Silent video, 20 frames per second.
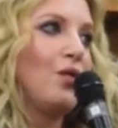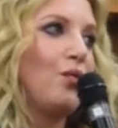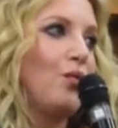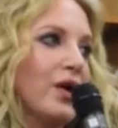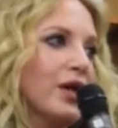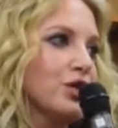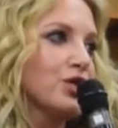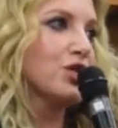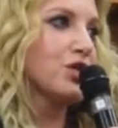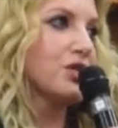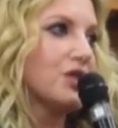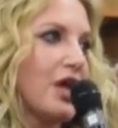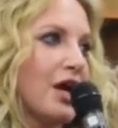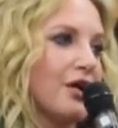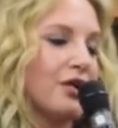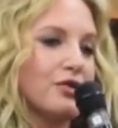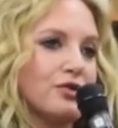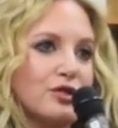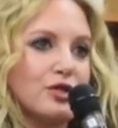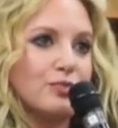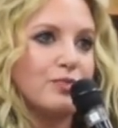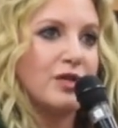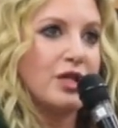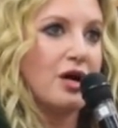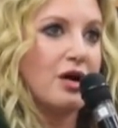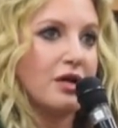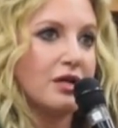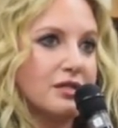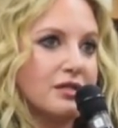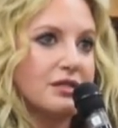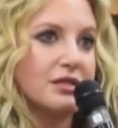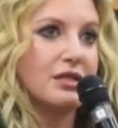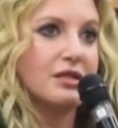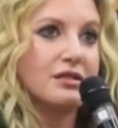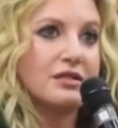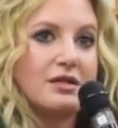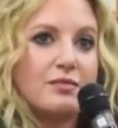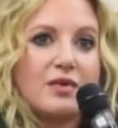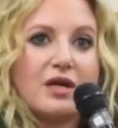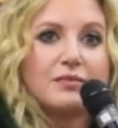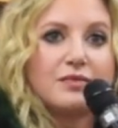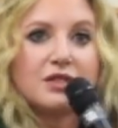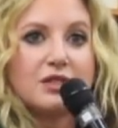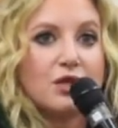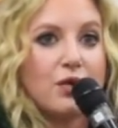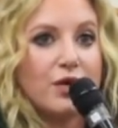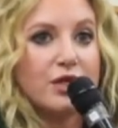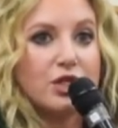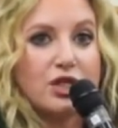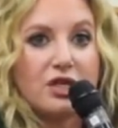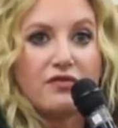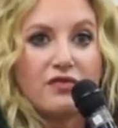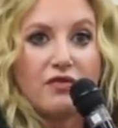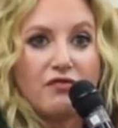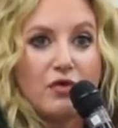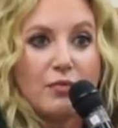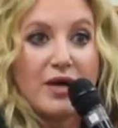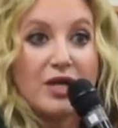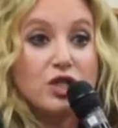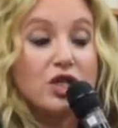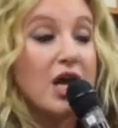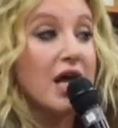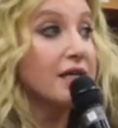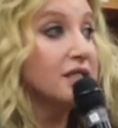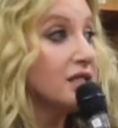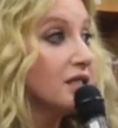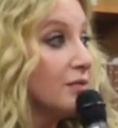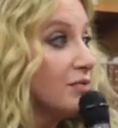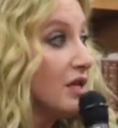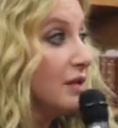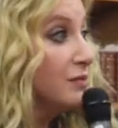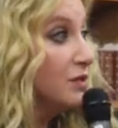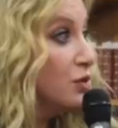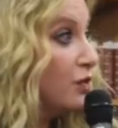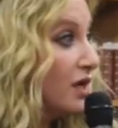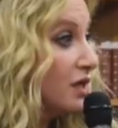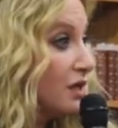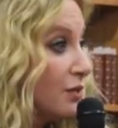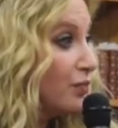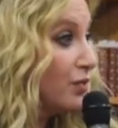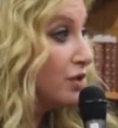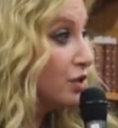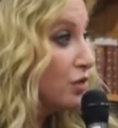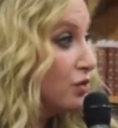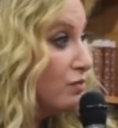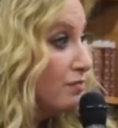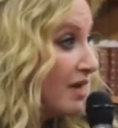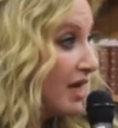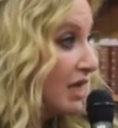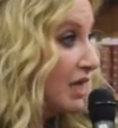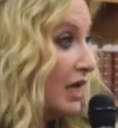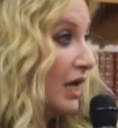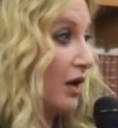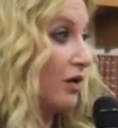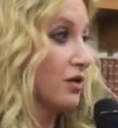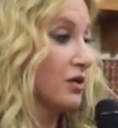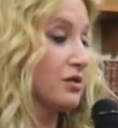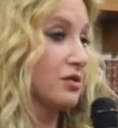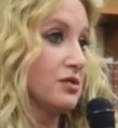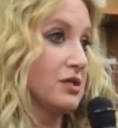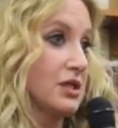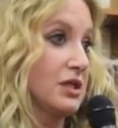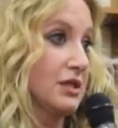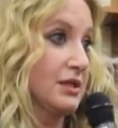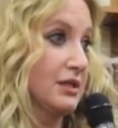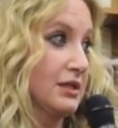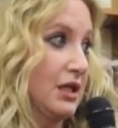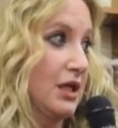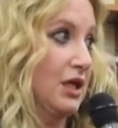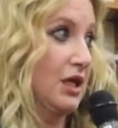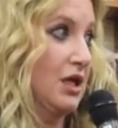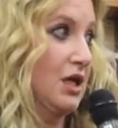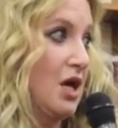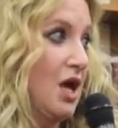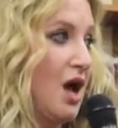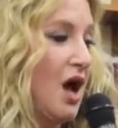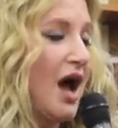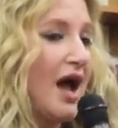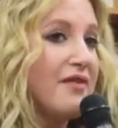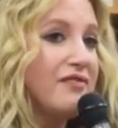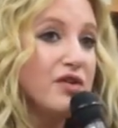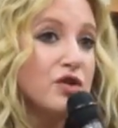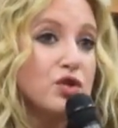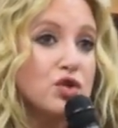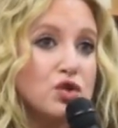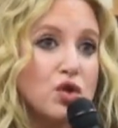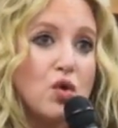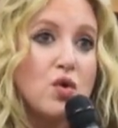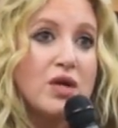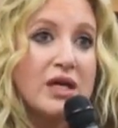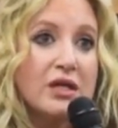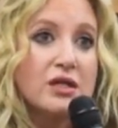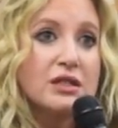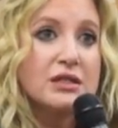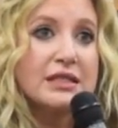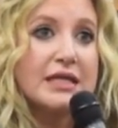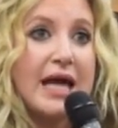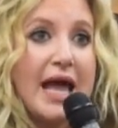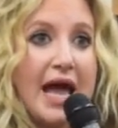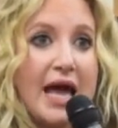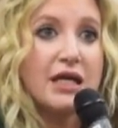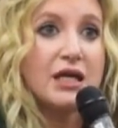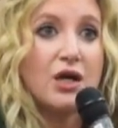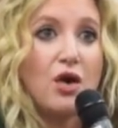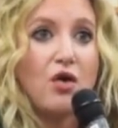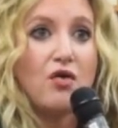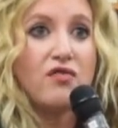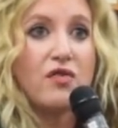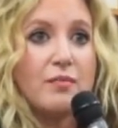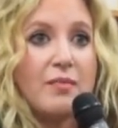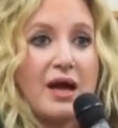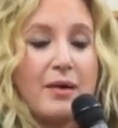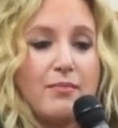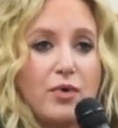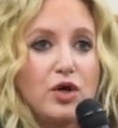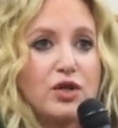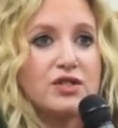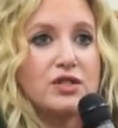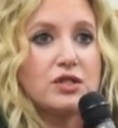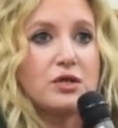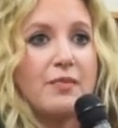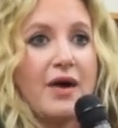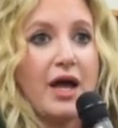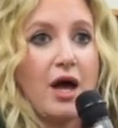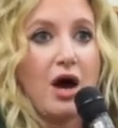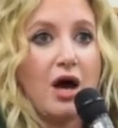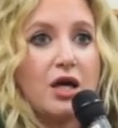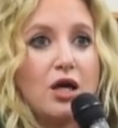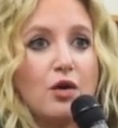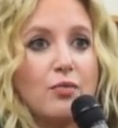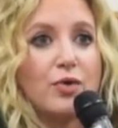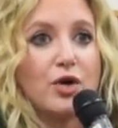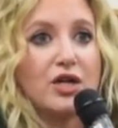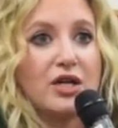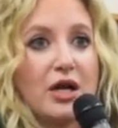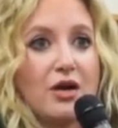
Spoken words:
which characters belong in a scene. Sometimes it's a question of information, and sometimes you end up with too many characters in a scene. I feel so guilty handing over my books to my audiobook